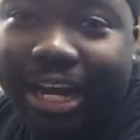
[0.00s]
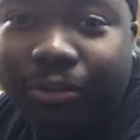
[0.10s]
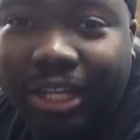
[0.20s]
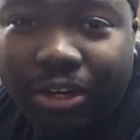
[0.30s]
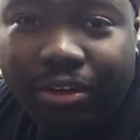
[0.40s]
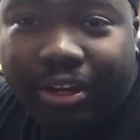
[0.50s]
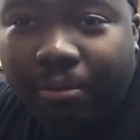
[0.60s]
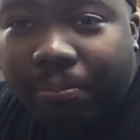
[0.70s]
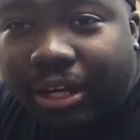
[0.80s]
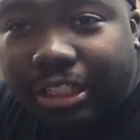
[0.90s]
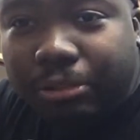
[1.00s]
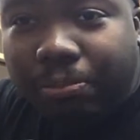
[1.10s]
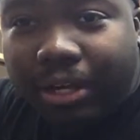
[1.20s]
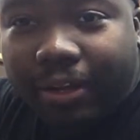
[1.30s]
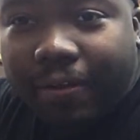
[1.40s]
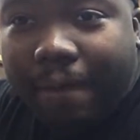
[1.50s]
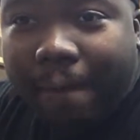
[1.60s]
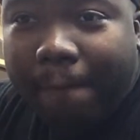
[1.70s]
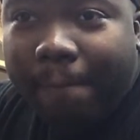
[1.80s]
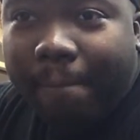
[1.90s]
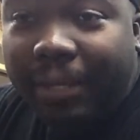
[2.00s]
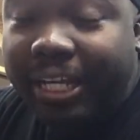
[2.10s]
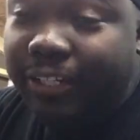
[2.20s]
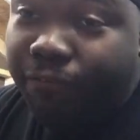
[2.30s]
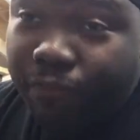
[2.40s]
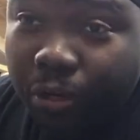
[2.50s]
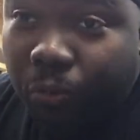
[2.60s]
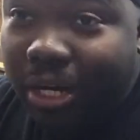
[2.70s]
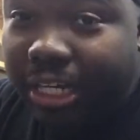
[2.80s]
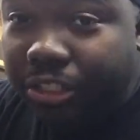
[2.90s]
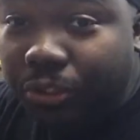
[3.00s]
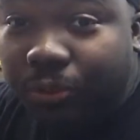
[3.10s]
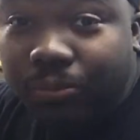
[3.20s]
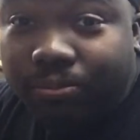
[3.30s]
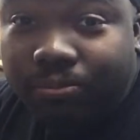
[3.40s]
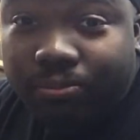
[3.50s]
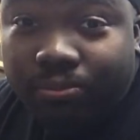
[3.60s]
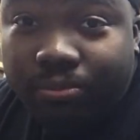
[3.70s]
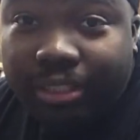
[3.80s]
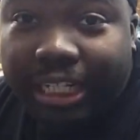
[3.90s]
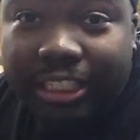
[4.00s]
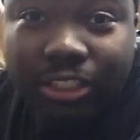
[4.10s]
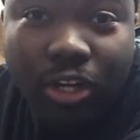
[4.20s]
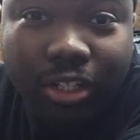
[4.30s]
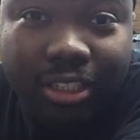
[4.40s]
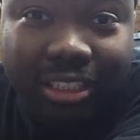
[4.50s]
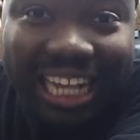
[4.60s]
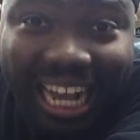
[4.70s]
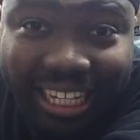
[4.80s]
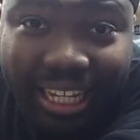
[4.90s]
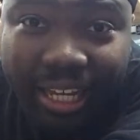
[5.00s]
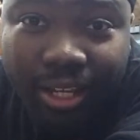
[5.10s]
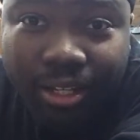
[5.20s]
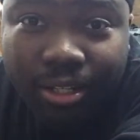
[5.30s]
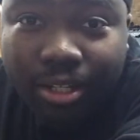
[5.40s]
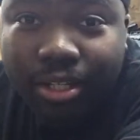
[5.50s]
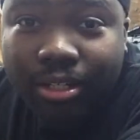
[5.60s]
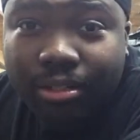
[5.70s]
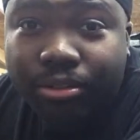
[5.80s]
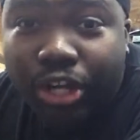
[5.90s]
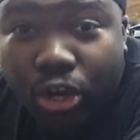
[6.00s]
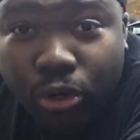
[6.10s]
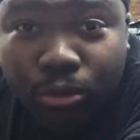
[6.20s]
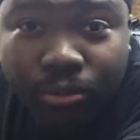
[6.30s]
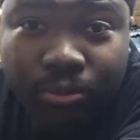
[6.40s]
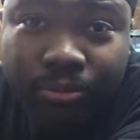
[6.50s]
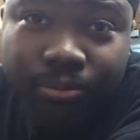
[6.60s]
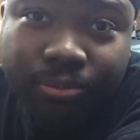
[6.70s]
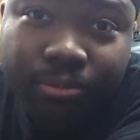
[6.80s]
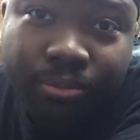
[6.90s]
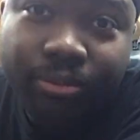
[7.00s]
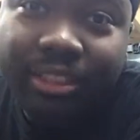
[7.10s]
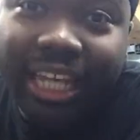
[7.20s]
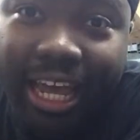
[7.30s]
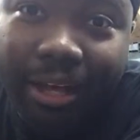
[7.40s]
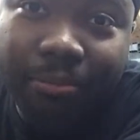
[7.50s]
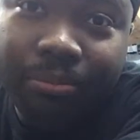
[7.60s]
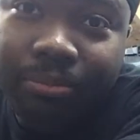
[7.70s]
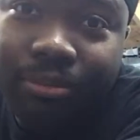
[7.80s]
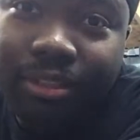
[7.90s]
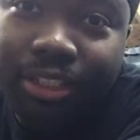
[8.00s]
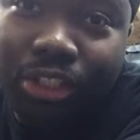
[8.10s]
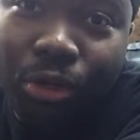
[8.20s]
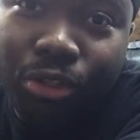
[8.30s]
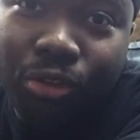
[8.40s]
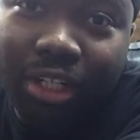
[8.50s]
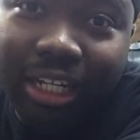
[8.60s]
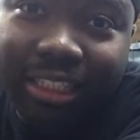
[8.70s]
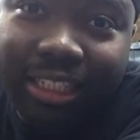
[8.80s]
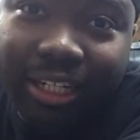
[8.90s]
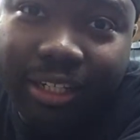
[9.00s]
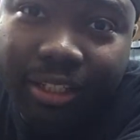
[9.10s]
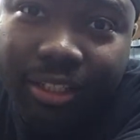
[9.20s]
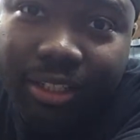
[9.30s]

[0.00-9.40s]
I don't get on here a bunch, but it's fun when I do. Get to talk to Taki, New, Tim. Let's go through the list here.